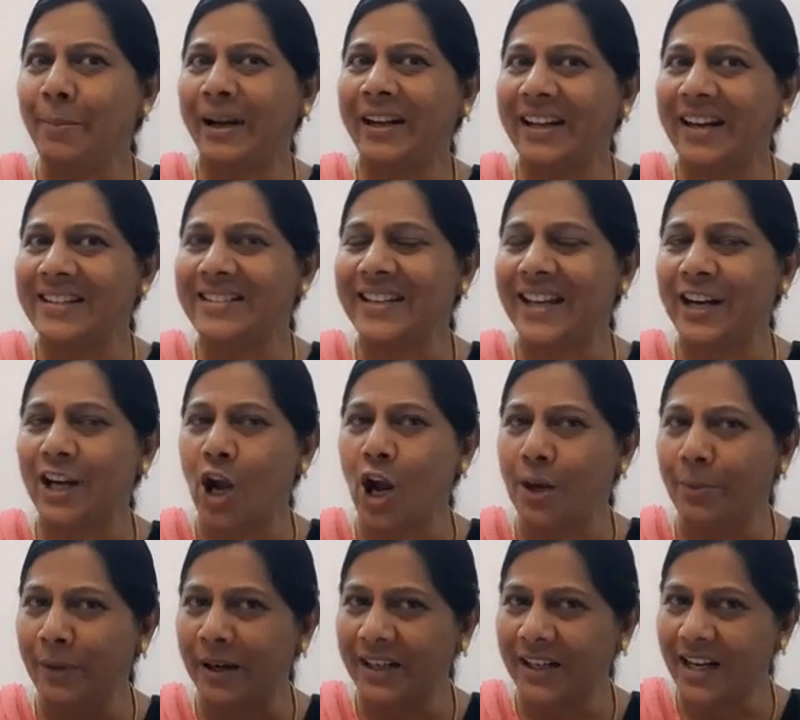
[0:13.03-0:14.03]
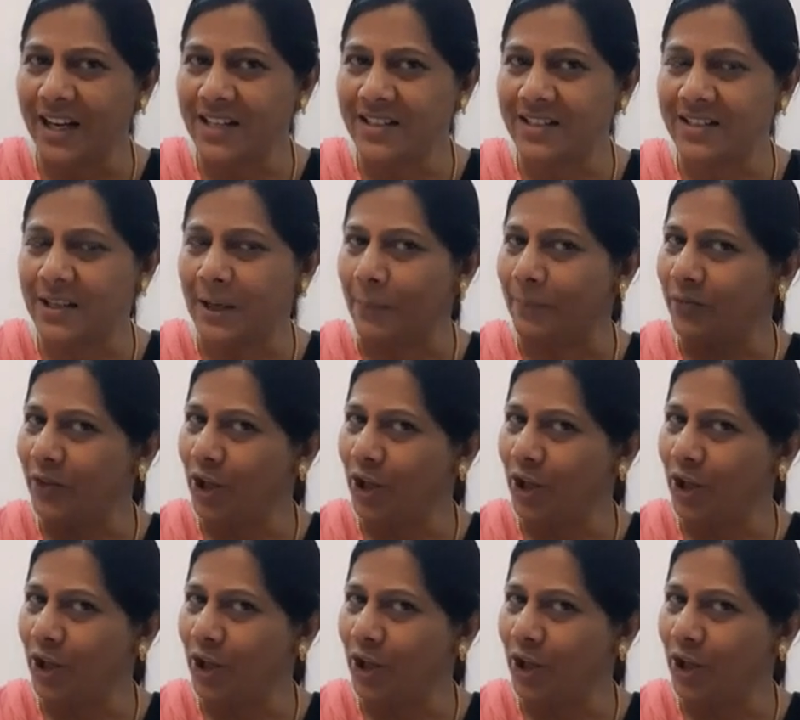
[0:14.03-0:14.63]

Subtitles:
metals and non-metals,